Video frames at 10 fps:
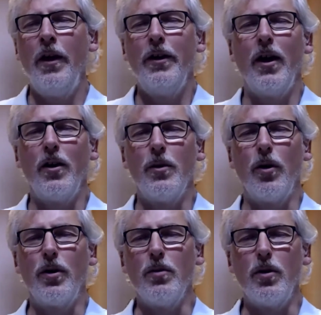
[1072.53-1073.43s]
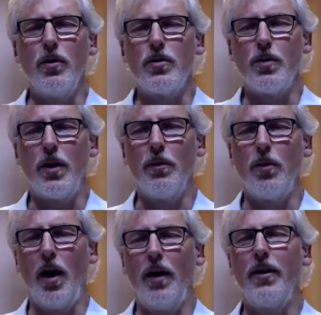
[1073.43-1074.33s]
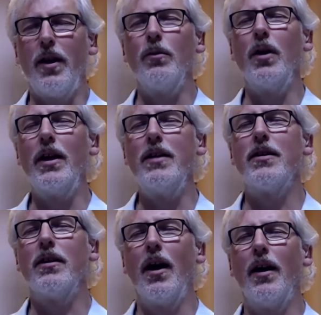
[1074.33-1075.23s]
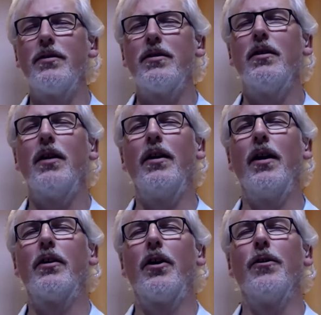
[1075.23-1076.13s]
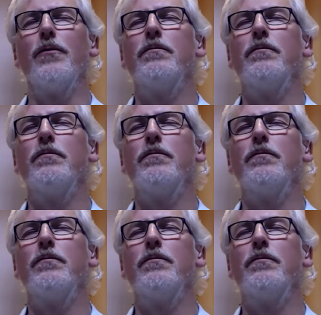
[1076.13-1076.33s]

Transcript: How your body moves with the in-breath and releasing that, letting that go.